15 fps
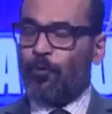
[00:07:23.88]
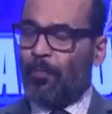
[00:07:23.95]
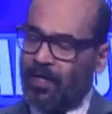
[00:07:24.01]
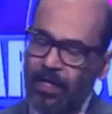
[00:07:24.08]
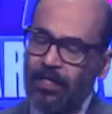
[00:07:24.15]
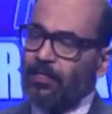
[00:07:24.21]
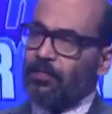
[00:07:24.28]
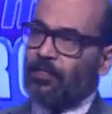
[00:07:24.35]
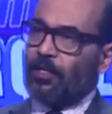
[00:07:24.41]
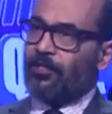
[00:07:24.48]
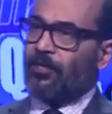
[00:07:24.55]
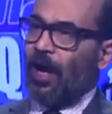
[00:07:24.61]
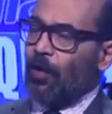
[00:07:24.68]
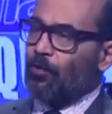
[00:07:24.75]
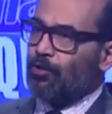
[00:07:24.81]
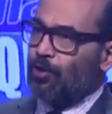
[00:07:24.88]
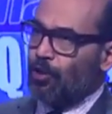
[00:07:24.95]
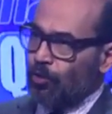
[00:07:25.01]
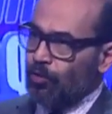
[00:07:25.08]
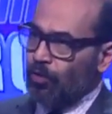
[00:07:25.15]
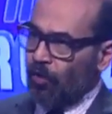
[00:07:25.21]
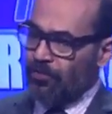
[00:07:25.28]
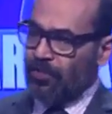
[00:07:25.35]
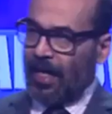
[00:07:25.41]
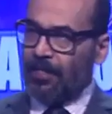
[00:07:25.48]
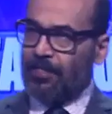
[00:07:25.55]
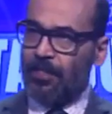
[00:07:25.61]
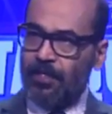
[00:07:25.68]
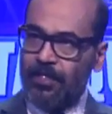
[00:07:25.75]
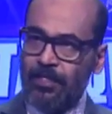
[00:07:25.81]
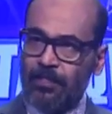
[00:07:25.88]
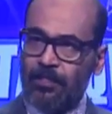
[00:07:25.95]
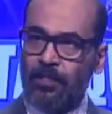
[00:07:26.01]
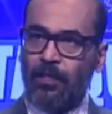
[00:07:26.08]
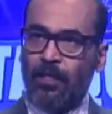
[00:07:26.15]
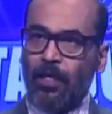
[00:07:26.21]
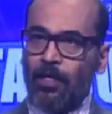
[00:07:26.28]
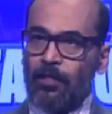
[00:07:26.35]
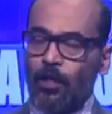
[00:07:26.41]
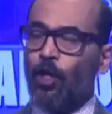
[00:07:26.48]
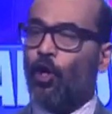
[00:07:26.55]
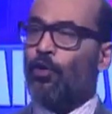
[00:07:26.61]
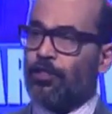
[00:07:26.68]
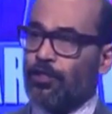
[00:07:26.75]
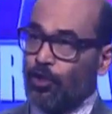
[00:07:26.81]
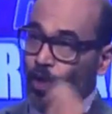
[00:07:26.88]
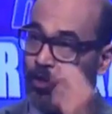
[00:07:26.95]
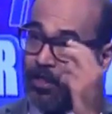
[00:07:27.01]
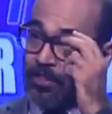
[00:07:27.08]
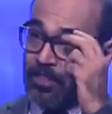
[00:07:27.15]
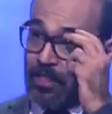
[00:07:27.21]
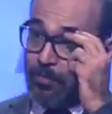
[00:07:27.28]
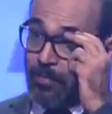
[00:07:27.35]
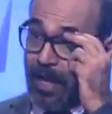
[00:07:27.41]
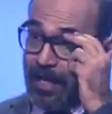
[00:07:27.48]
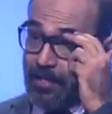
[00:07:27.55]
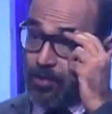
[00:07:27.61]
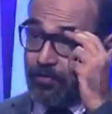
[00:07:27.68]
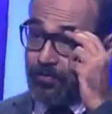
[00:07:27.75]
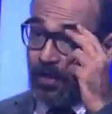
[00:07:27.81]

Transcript: To begin the round two of categories, the lowest scoring team as